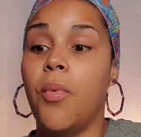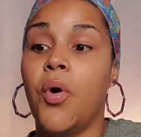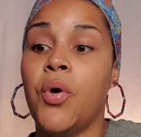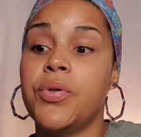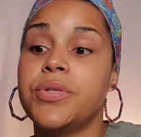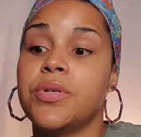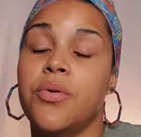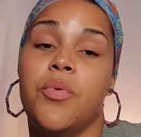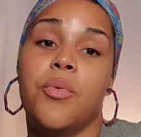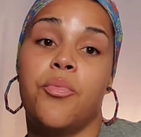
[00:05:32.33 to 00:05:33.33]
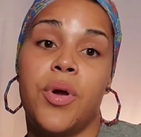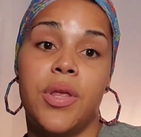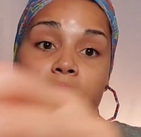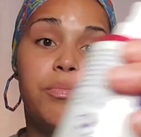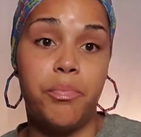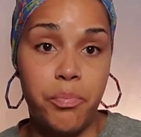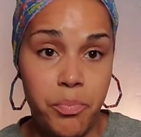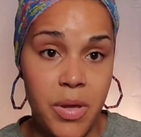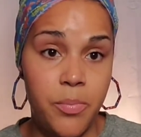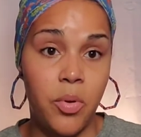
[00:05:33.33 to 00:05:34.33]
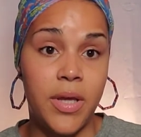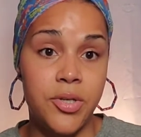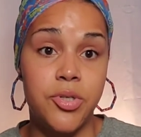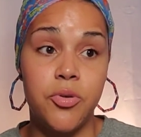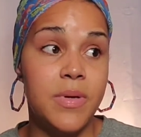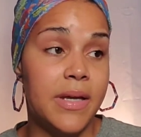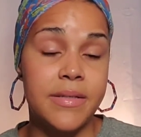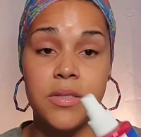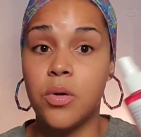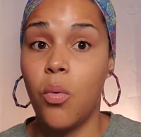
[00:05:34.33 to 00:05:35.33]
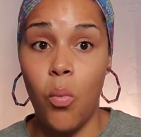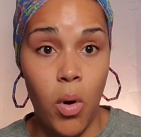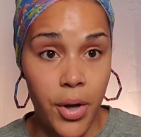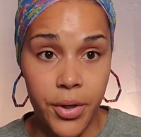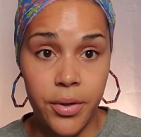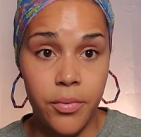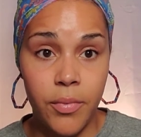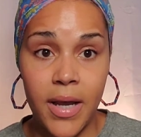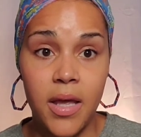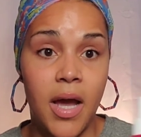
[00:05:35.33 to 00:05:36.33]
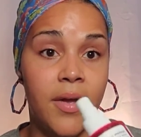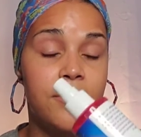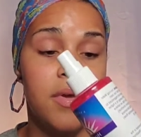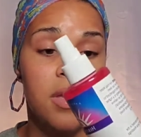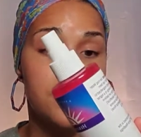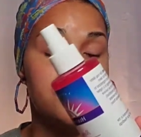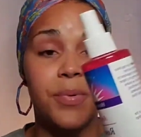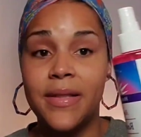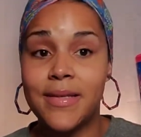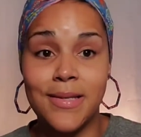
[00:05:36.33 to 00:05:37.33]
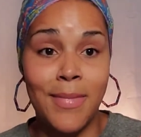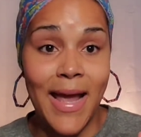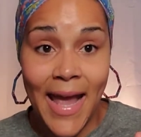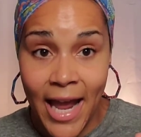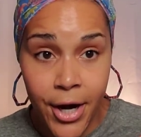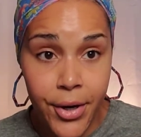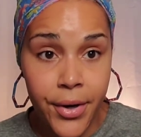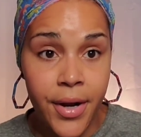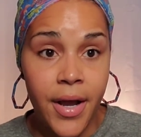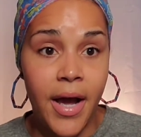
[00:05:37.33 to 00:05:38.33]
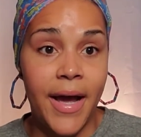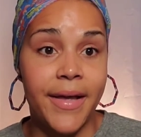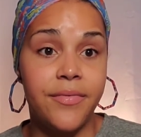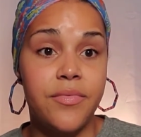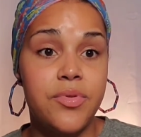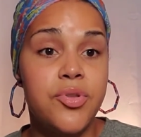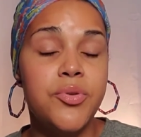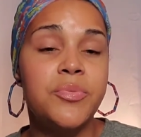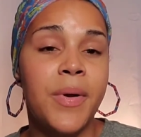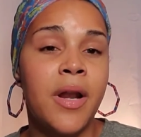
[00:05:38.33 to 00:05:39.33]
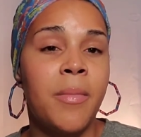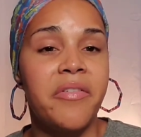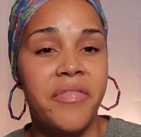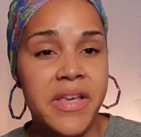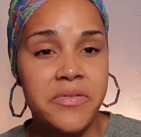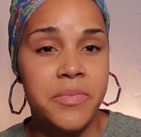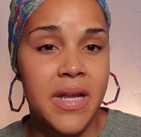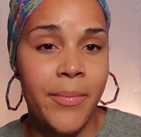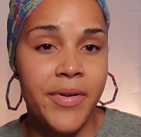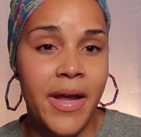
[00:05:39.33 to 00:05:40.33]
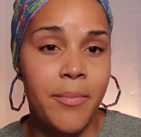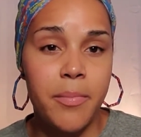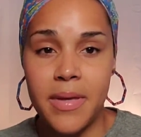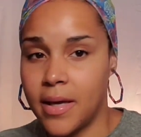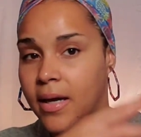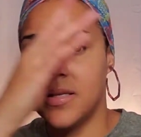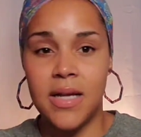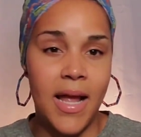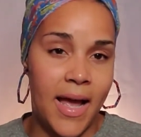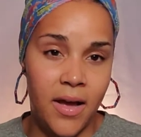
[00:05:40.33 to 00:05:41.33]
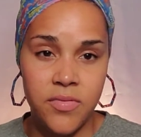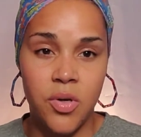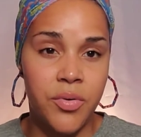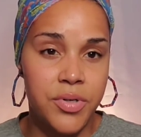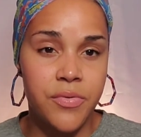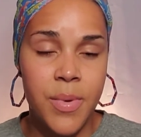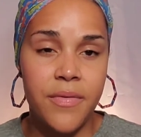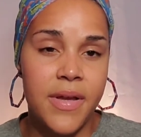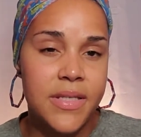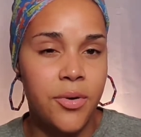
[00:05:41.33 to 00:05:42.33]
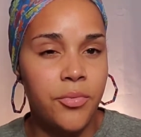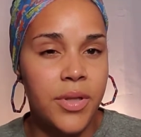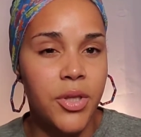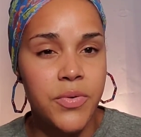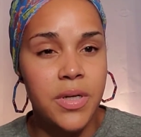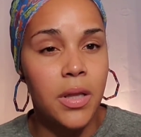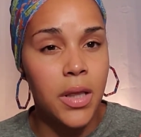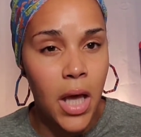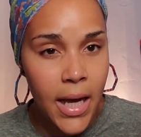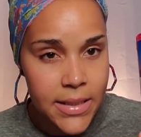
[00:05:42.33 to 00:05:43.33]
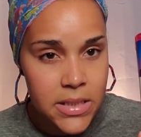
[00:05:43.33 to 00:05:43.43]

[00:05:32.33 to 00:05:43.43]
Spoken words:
Also, what people can do, because it's water, right? I've sprayed this in my hair. I do spray it on my face from time to time, but because I have toners for my face, I don't really use it a lot.